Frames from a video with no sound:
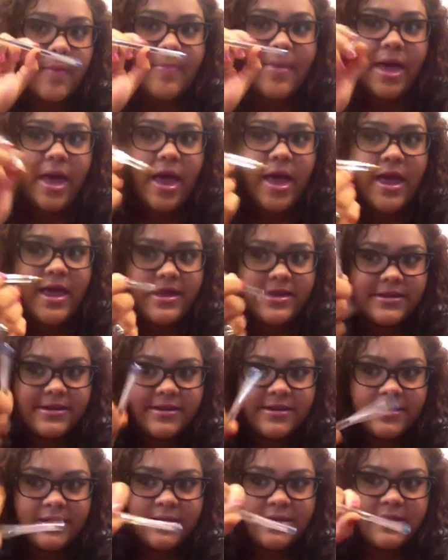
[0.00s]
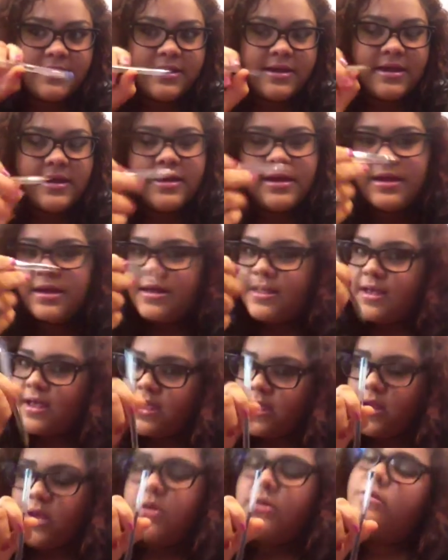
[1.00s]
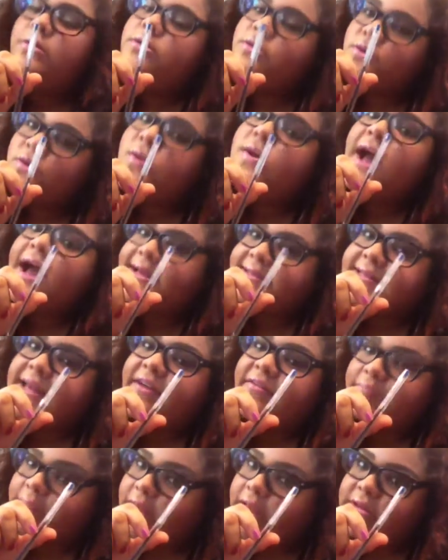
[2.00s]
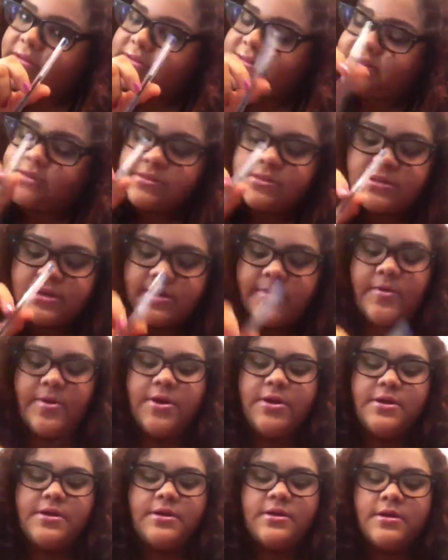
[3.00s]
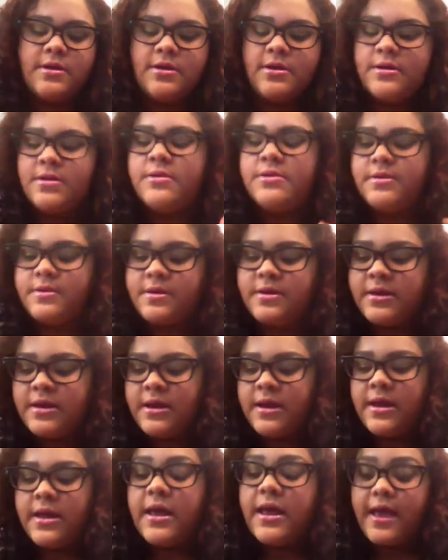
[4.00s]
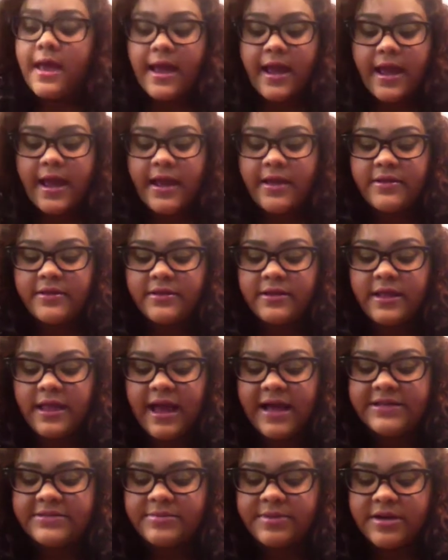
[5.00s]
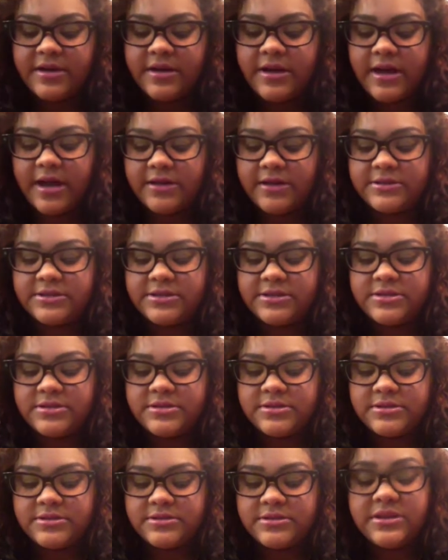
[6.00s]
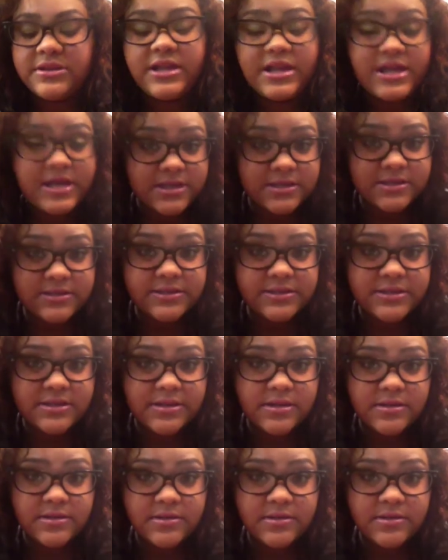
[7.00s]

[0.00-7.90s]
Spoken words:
pen. You guys have pens. Come on. And last but not least,